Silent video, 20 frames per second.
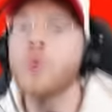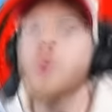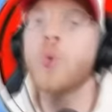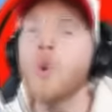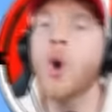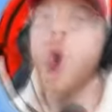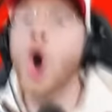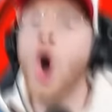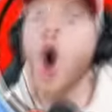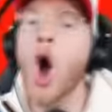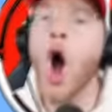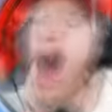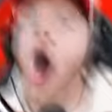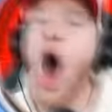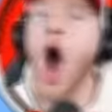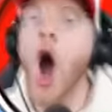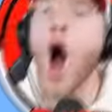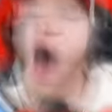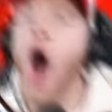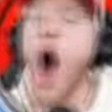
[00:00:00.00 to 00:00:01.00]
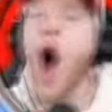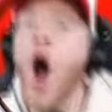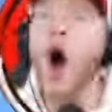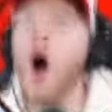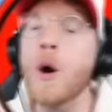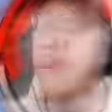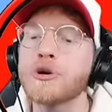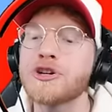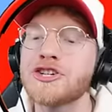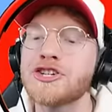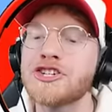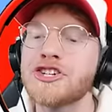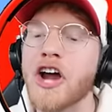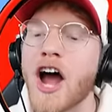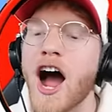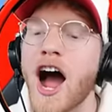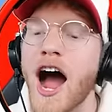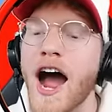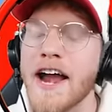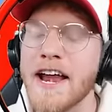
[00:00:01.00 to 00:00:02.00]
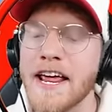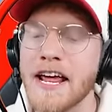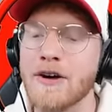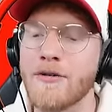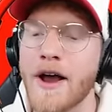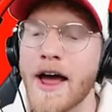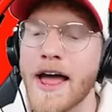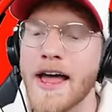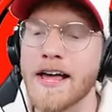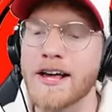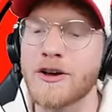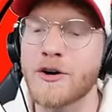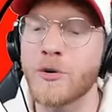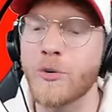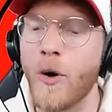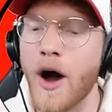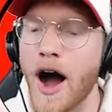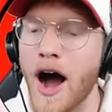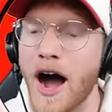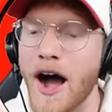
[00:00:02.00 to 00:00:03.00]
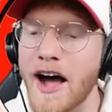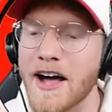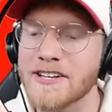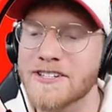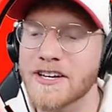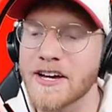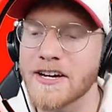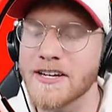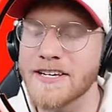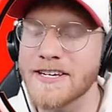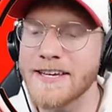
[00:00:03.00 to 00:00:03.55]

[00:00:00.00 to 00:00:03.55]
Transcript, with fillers: Whoa! Shiny Rayquaza!